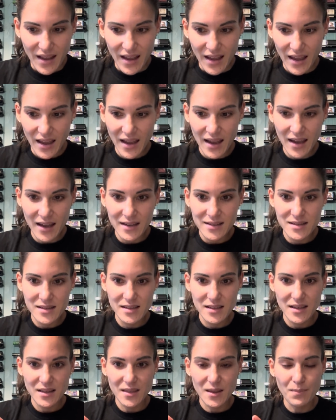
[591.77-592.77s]
And
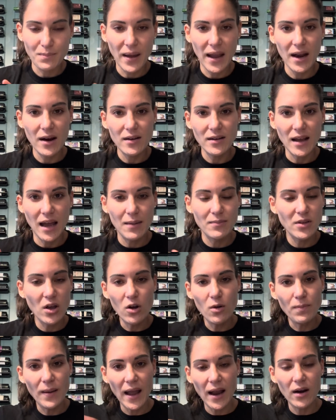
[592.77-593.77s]

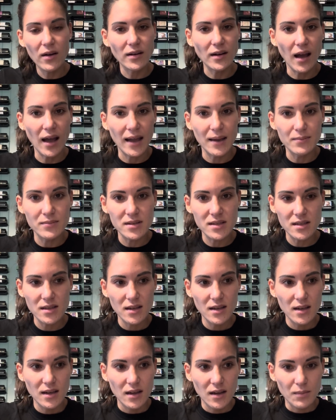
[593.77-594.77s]
no paradigms
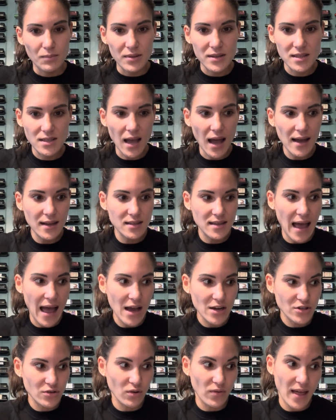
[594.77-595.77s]
besides
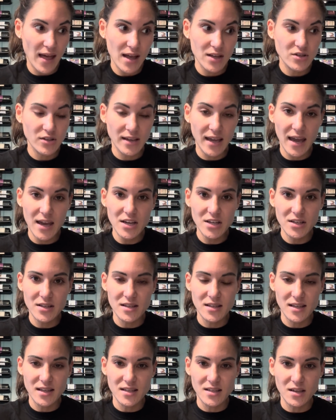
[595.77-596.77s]
the education
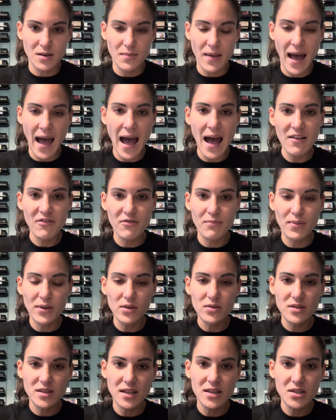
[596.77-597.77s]
system have
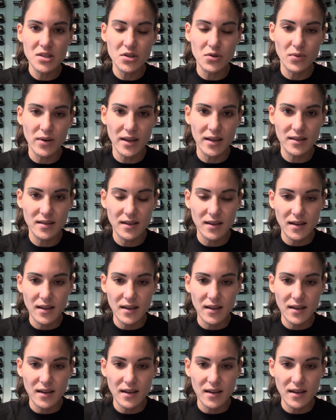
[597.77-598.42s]
built into it